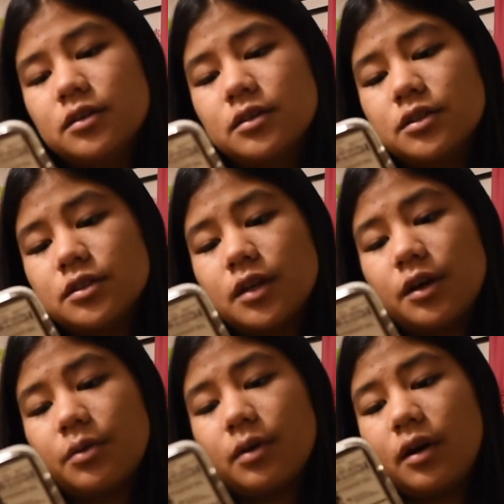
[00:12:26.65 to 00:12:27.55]

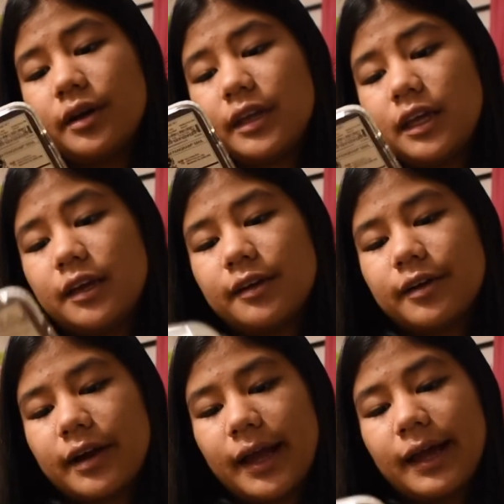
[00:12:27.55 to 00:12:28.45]
So on
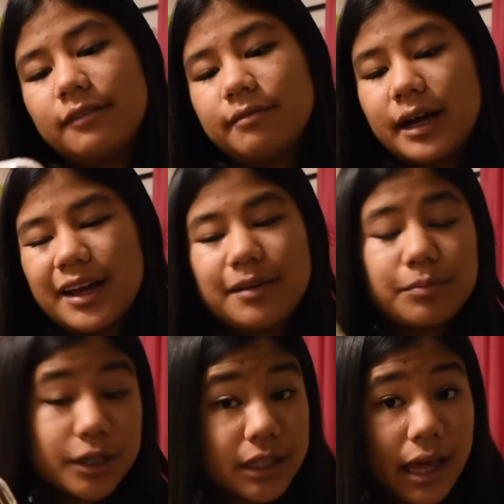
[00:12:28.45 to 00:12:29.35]
here I have my
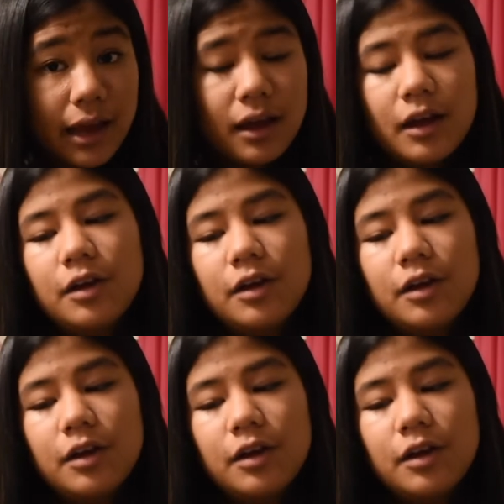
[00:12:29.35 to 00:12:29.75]
birthday,